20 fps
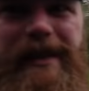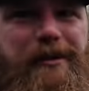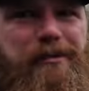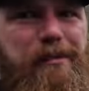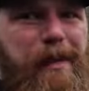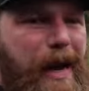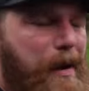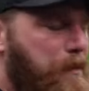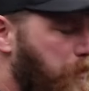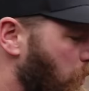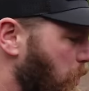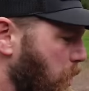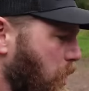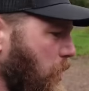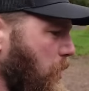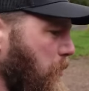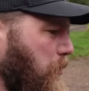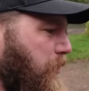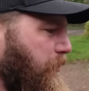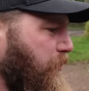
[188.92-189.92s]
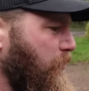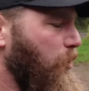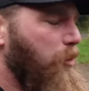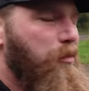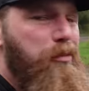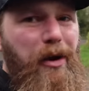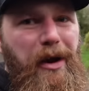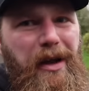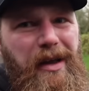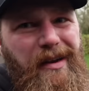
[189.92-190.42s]
this bad boy home before I
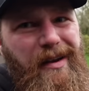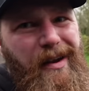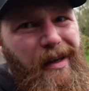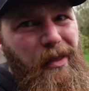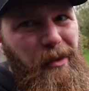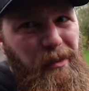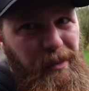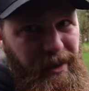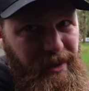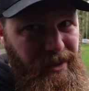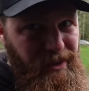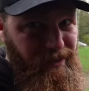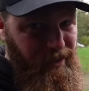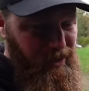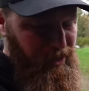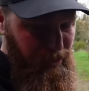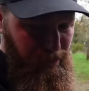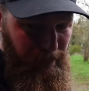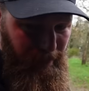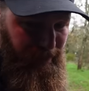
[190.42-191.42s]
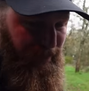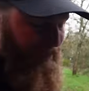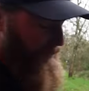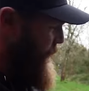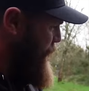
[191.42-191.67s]
break another piece of expensive